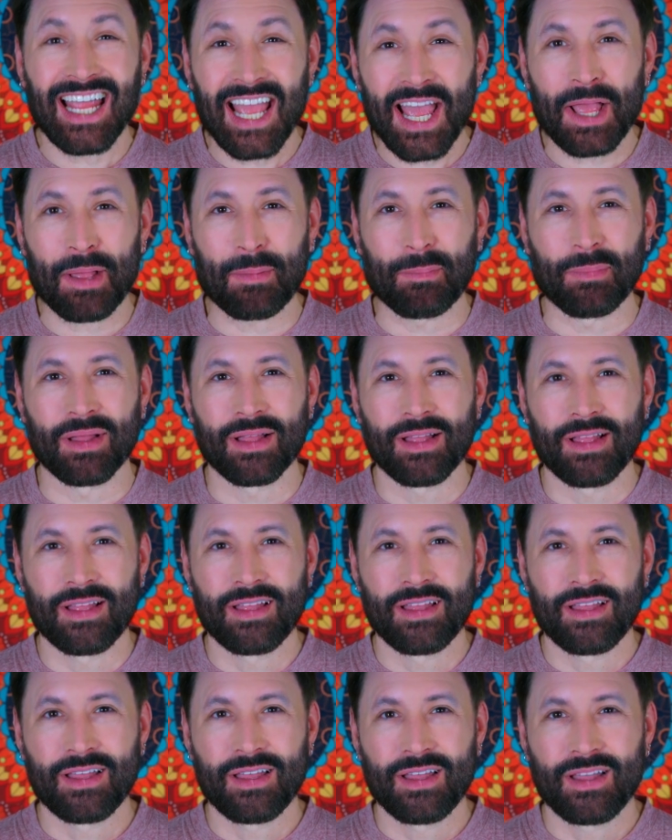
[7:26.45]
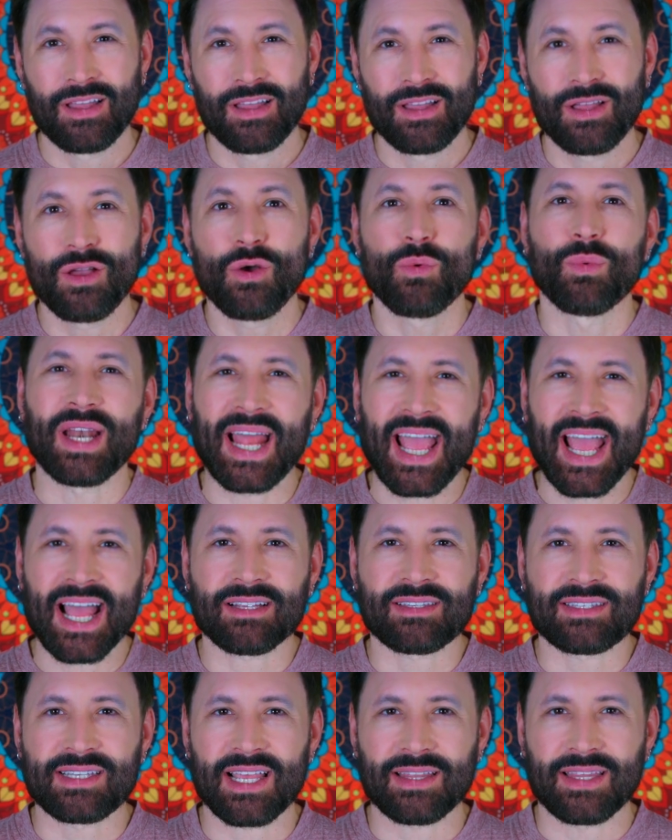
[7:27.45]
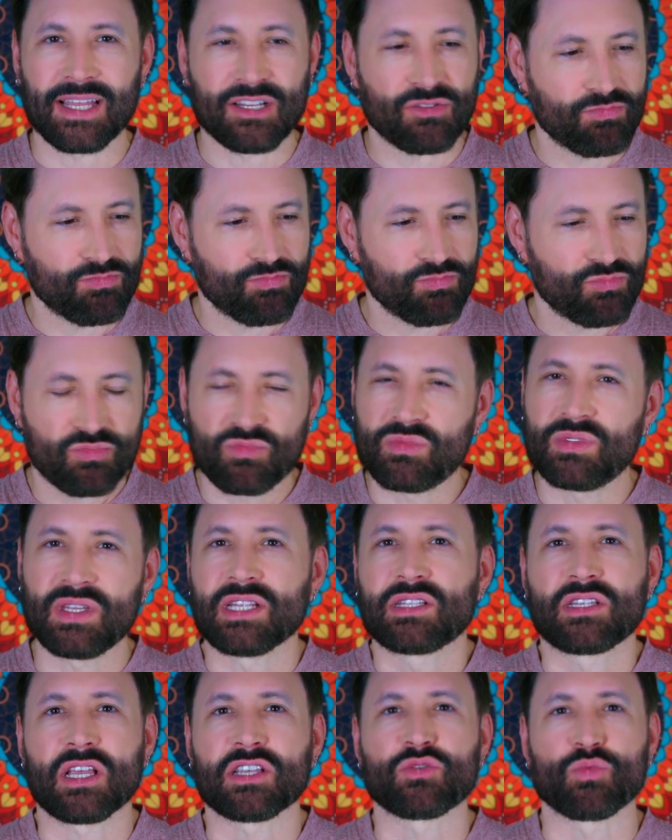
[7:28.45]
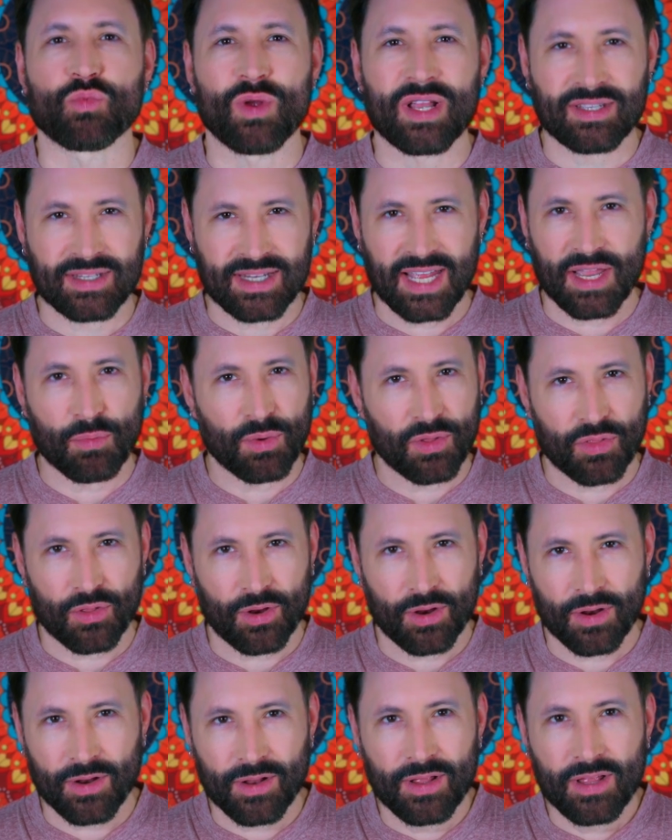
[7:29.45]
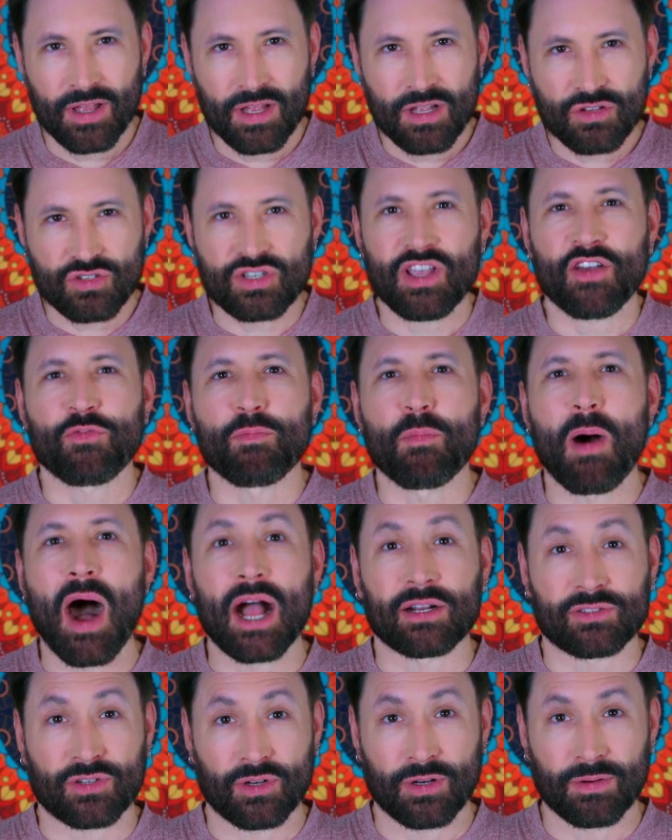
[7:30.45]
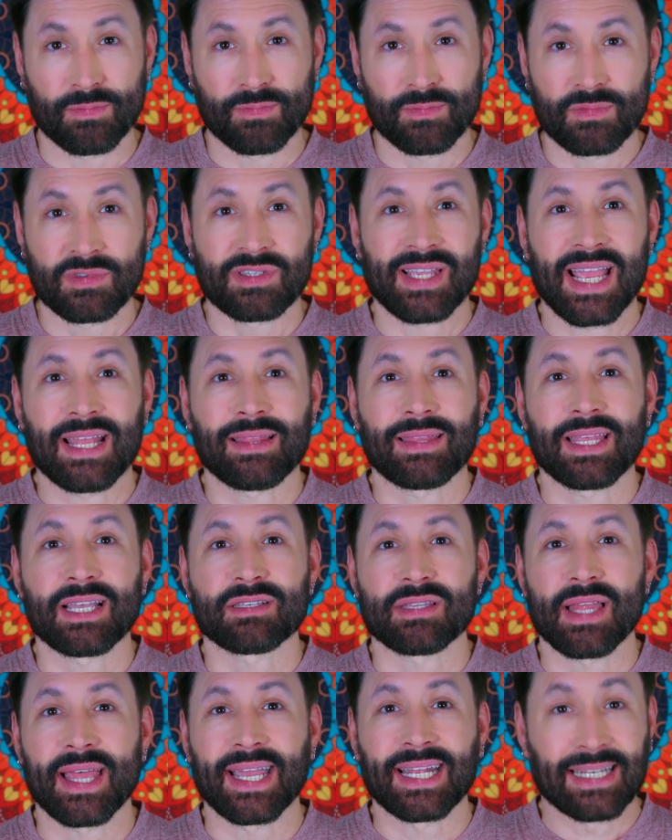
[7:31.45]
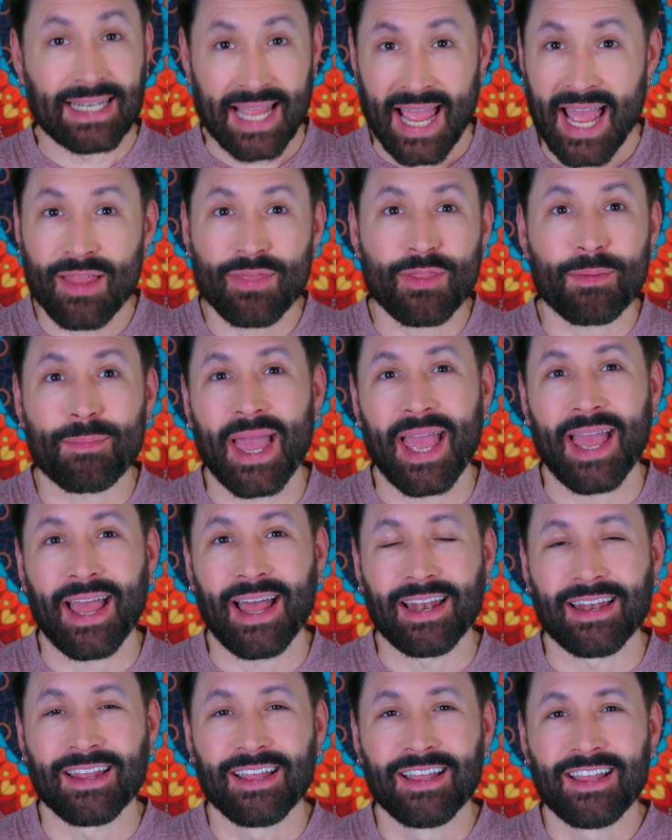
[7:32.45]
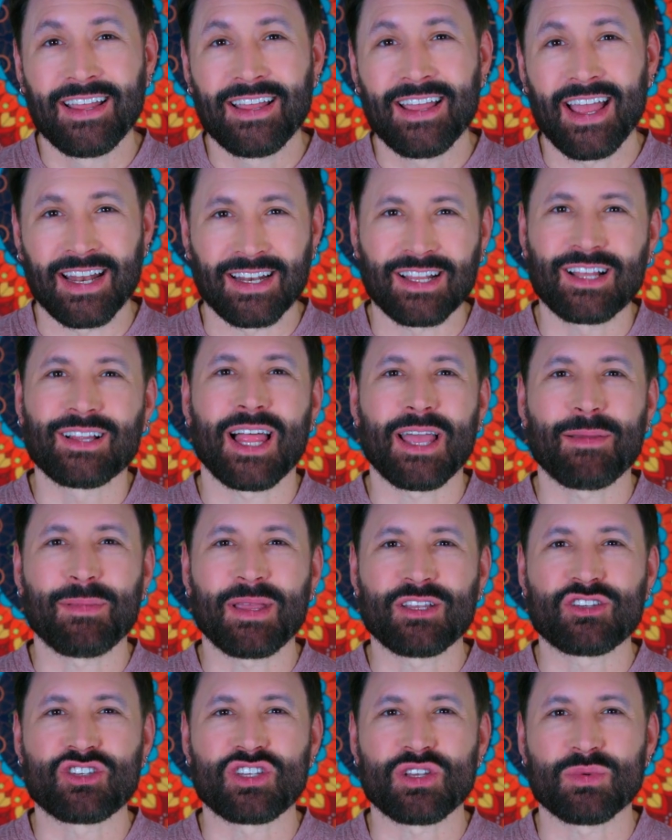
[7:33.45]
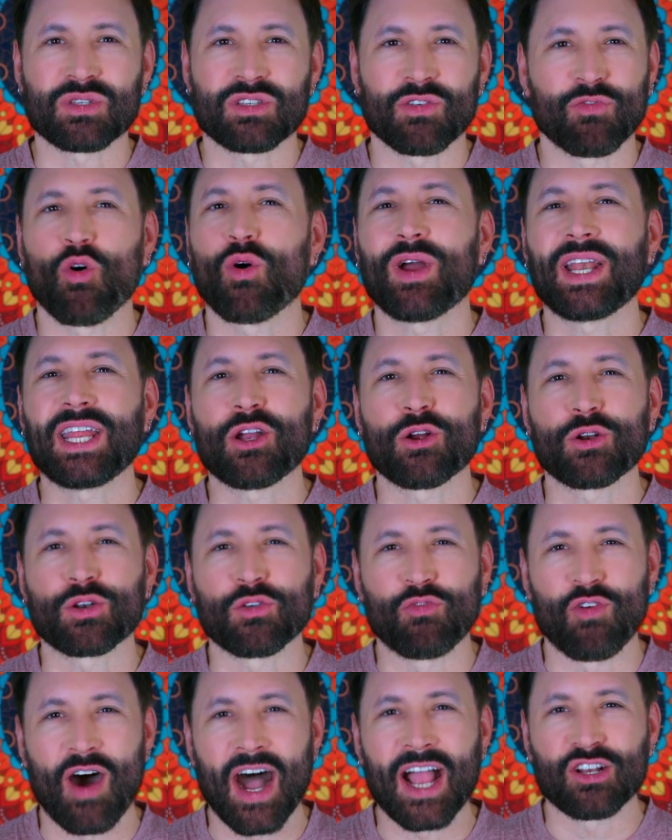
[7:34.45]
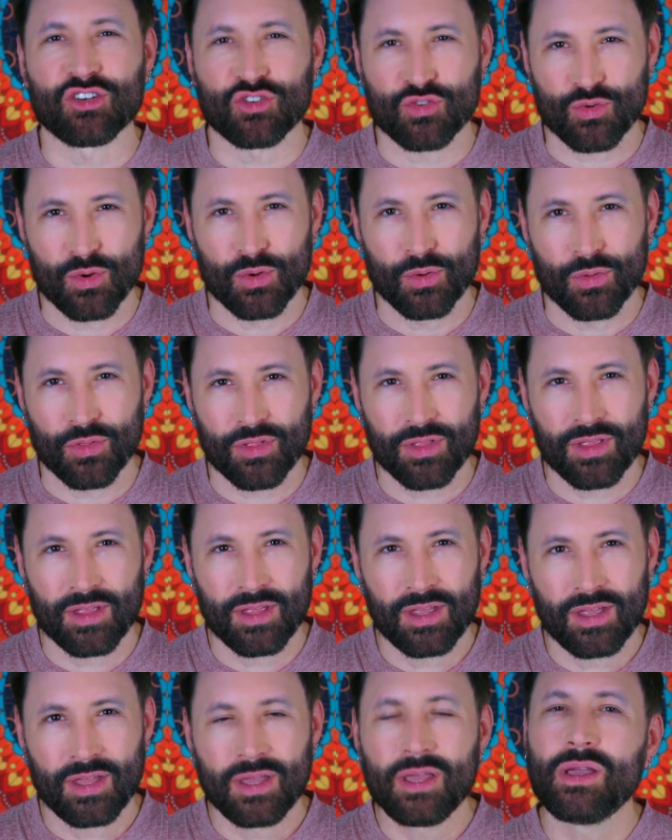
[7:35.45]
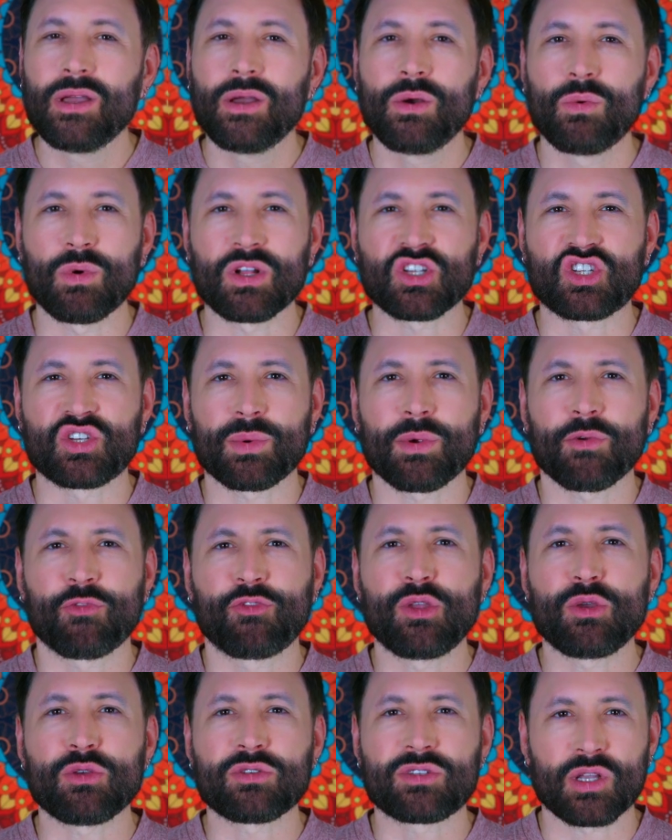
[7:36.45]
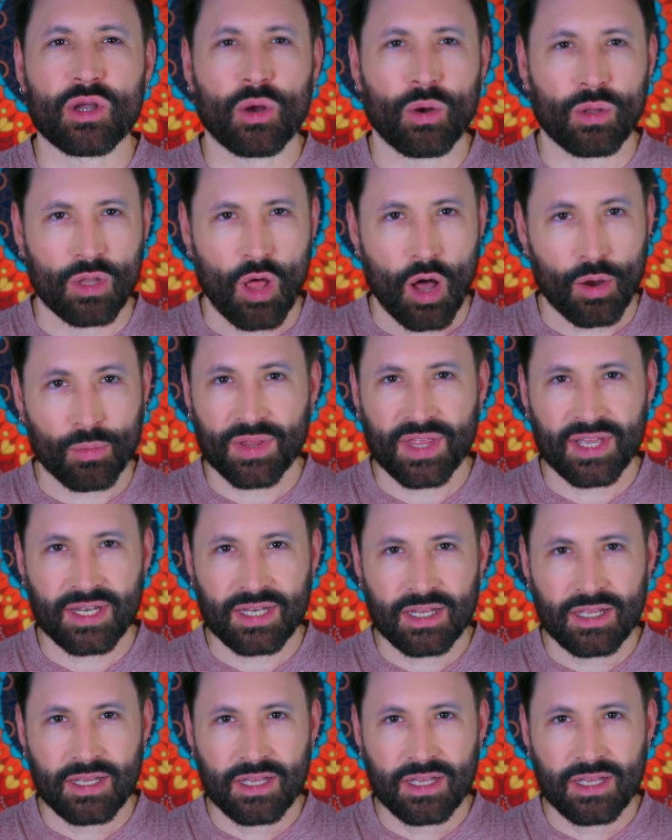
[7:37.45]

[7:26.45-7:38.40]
him. When Anne said that it doesn't resonate with her, Jeff mocked her, saying things like Dan the man and claiming she was avoiding her divine truth. When she refused to go along with it,